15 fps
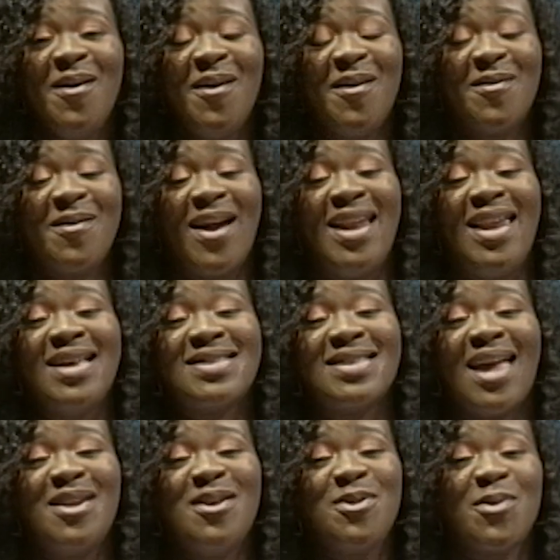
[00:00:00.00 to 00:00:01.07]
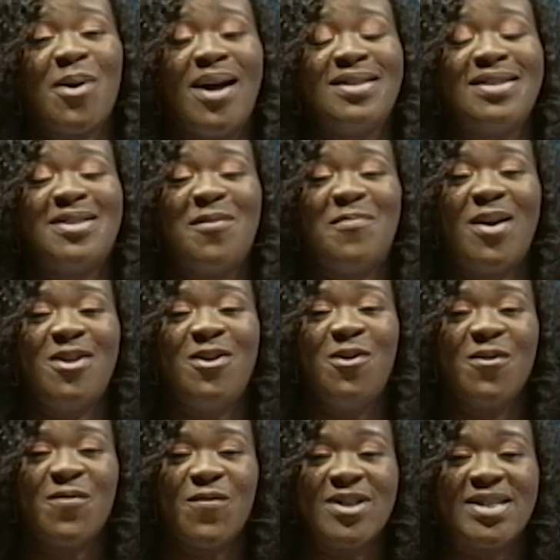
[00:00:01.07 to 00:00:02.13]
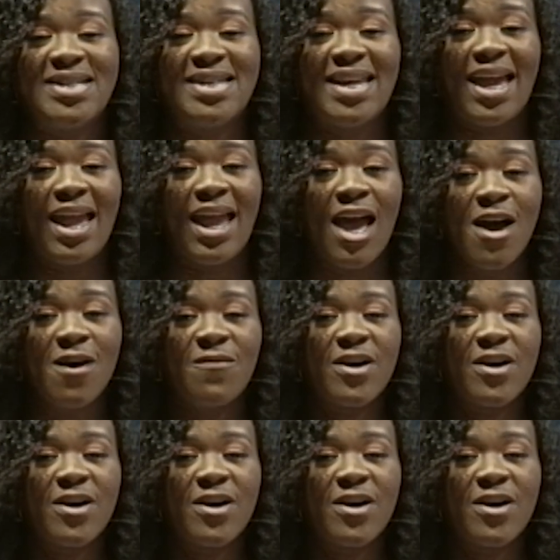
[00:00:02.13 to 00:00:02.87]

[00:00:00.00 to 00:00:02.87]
All right, let's get into our entertainment news for today.